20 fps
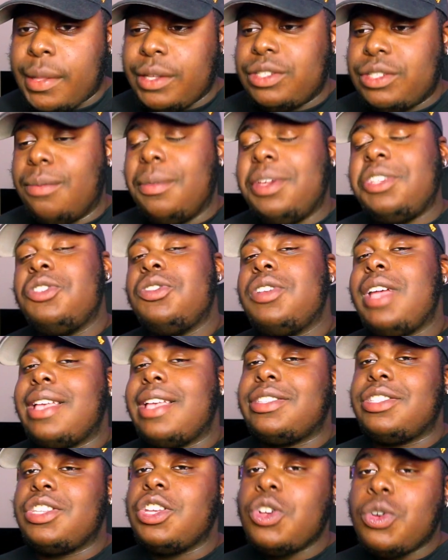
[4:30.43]
So make sure you
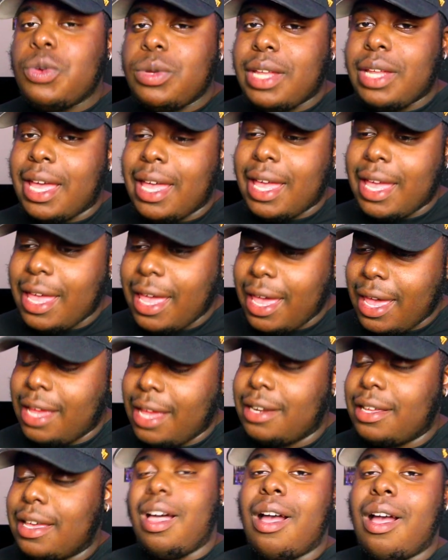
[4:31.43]
guys tune
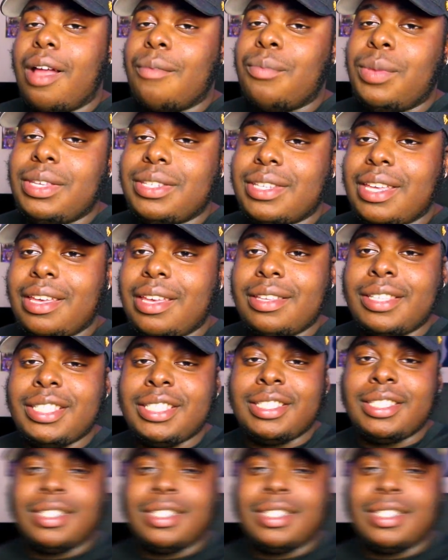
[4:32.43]
in. All right, peace, gang.